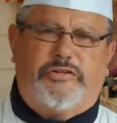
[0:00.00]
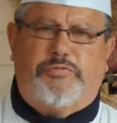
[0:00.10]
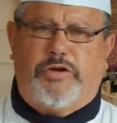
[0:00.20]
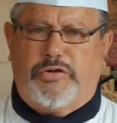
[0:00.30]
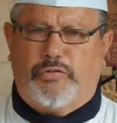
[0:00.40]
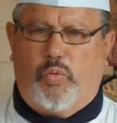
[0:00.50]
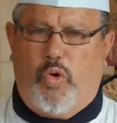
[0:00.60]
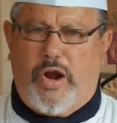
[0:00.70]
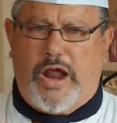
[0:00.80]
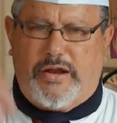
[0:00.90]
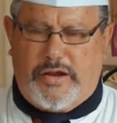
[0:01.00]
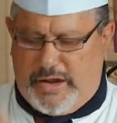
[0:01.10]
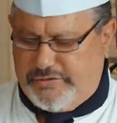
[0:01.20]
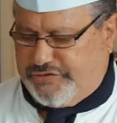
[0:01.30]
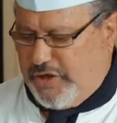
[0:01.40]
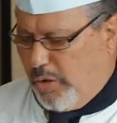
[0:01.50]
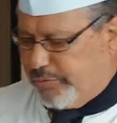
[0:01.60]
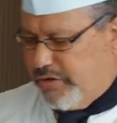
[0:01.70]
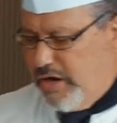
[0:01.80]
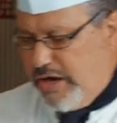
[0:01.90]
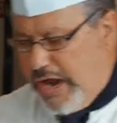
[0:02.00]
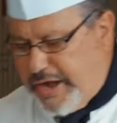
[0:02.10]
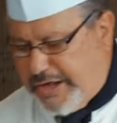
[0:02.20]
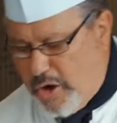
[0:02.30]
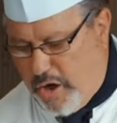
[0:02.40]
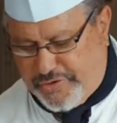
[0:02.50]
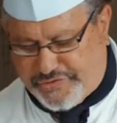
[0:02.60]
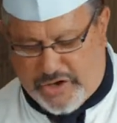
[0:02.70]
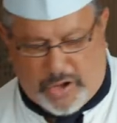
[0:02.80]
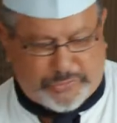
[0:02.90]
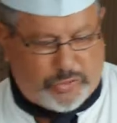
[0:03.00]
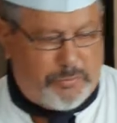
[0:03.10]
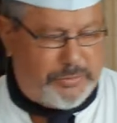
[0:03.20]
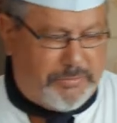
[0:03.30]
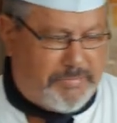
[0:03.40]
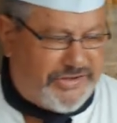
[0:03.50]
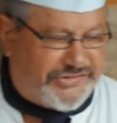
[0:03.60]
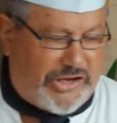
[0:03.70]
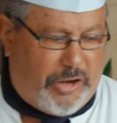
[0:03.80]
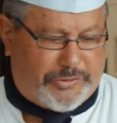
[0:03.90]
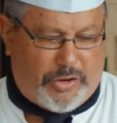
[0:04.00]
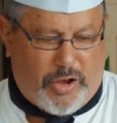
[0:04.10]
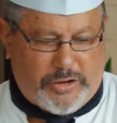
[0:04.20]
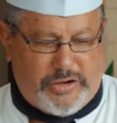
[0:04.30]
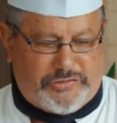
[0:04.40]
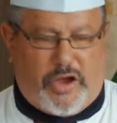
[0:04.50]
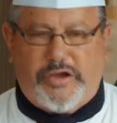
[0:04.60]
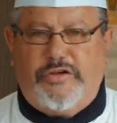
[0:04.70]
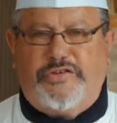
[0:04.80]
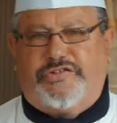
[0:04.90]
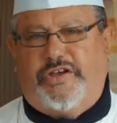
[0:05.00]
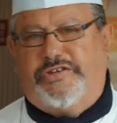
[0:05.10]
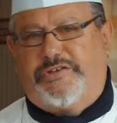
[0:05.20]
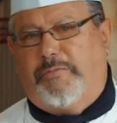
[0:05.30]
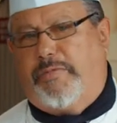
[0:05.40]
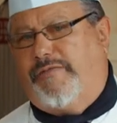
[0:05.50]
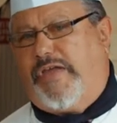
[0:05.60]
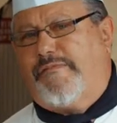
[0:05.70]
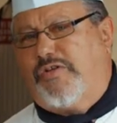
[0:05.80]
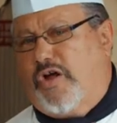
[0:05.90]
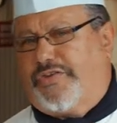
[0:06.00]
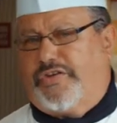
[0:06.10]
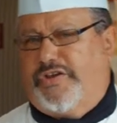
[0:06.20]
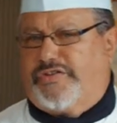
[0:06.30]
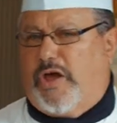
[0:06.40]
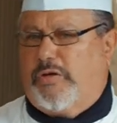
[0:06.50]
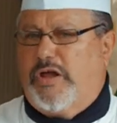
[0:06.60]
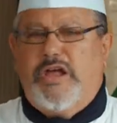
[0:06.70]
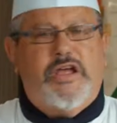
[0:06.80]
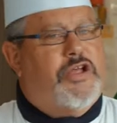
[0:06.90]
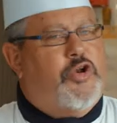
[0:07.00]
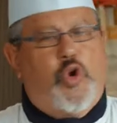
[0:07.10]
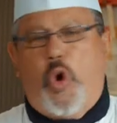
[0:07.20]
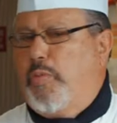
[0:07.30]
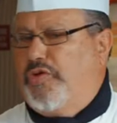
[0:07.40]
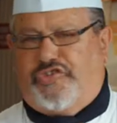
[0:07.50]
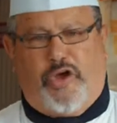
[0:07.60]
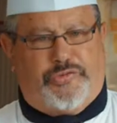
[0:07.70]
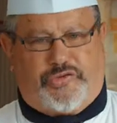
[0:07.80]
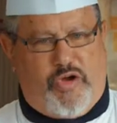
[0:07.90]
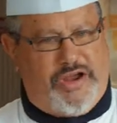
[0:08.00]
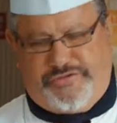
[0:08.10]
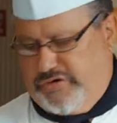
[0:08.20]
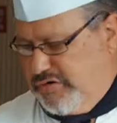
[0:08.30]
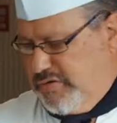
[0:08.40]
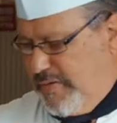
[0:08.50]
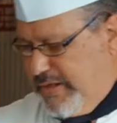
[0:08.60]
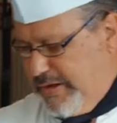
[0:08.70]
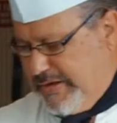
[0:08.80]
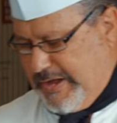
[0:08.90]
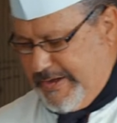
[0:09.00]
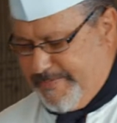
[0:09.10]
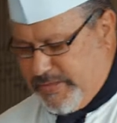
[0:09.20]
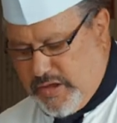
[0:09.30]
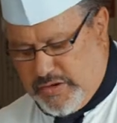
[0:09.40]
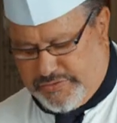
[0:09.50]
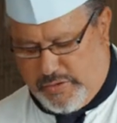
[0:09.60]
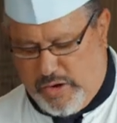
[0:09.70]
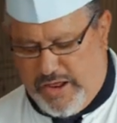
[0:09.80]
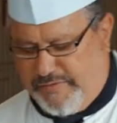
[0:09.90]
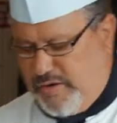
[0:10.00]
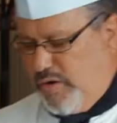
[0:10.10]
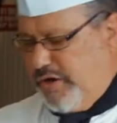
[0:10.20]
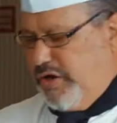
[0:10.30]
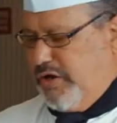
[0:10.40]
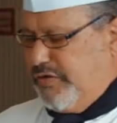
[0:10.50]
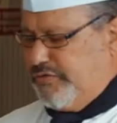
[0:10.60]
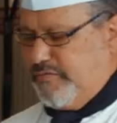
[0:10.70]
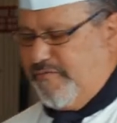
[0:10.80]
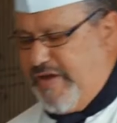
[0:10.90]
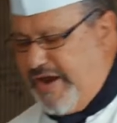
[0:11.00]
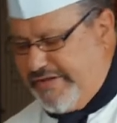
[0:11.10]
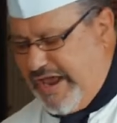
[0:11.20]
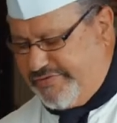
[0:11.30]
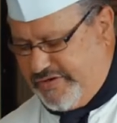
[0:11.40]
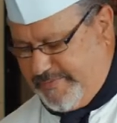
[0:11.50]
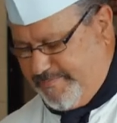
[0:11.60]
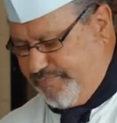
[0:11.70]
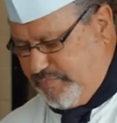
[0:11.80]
Just use water and salt. Any kind of salt's good, but the best salt that I use, I use sea salt. But if you haven't got sea salt, Normal salt's great too, okay? So whatever you want to use, fantastic.